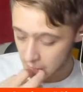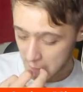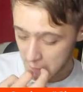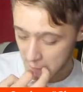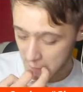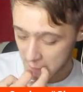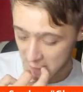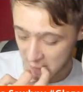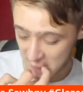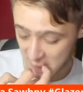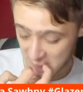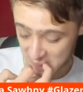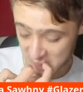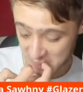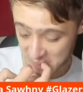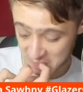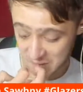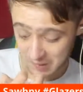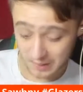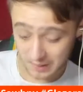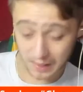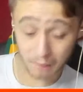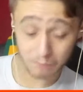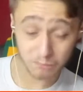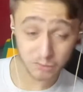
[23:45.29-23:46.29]

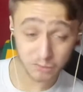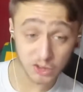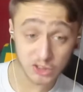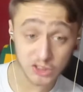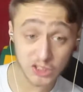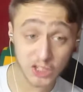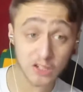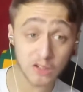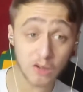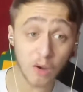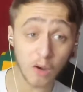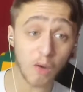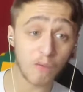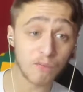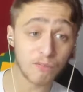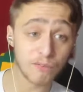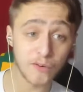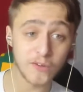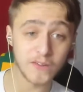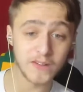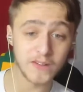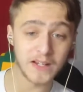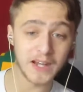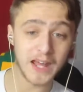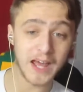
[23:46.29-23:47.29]
I'm just going to go
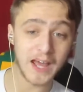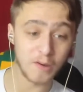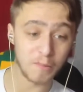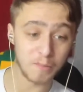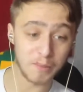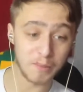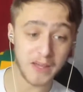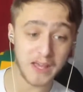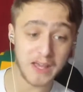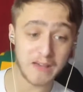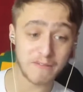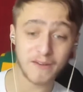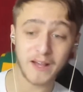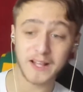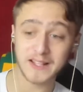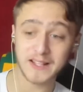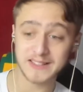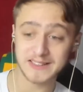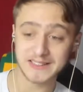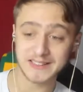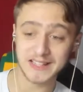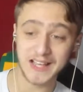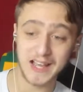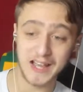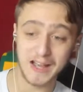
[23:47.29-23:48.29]
through the lineup here, Fads,